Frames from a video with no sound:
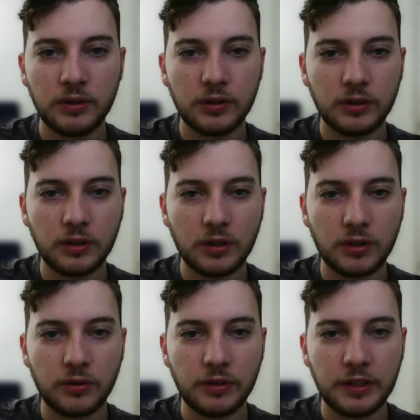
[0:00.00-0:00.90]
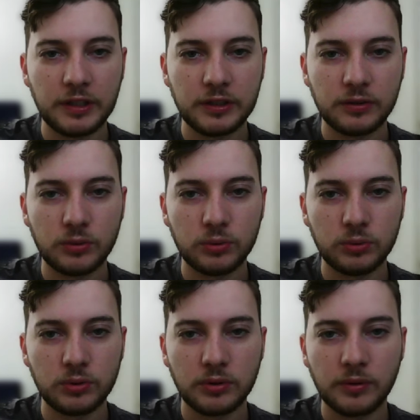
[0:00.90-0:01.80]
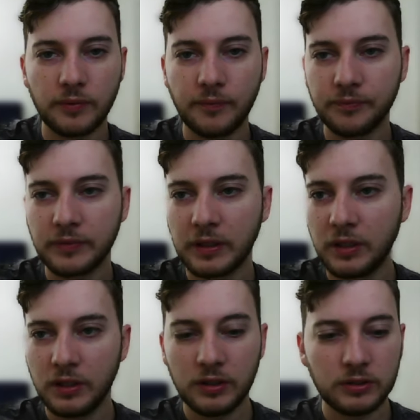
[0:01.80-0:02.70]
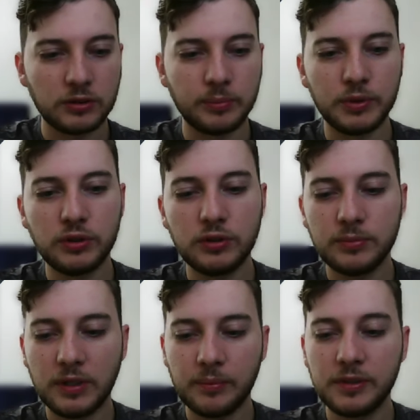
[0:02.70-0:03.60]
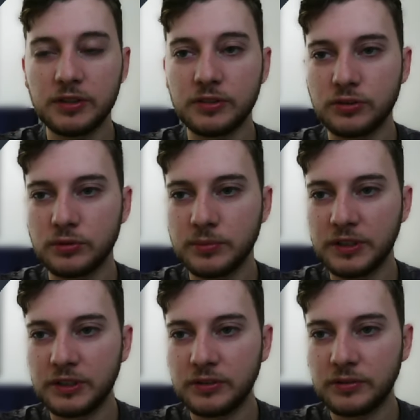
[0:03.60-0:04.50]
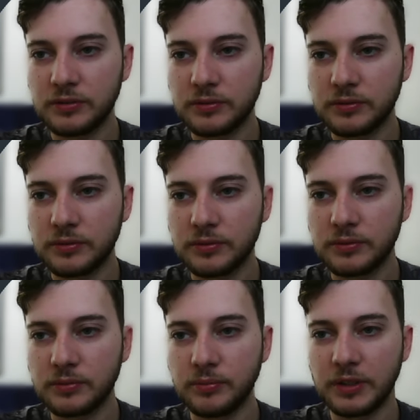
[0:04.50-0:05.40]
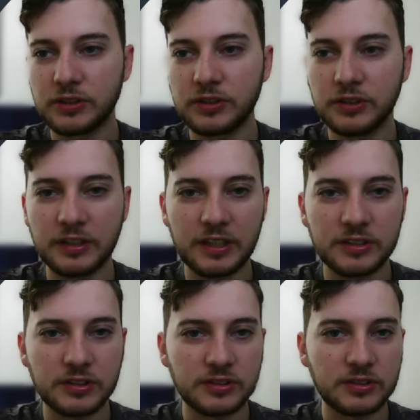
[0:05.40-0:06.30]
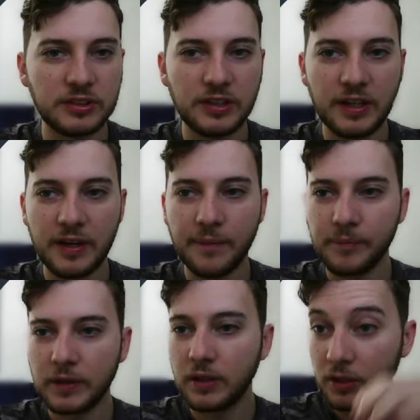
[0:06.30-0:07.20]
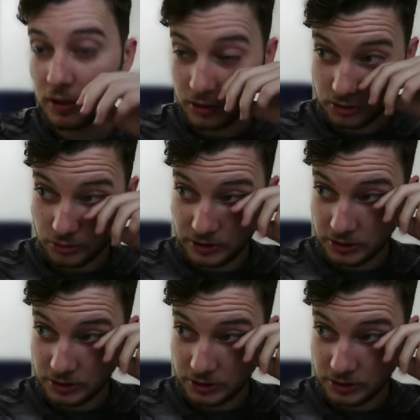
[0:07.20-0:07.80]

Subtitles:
Alright, cool. So boom, I'm going to zoom in, make sure you guys can see that. Sweet.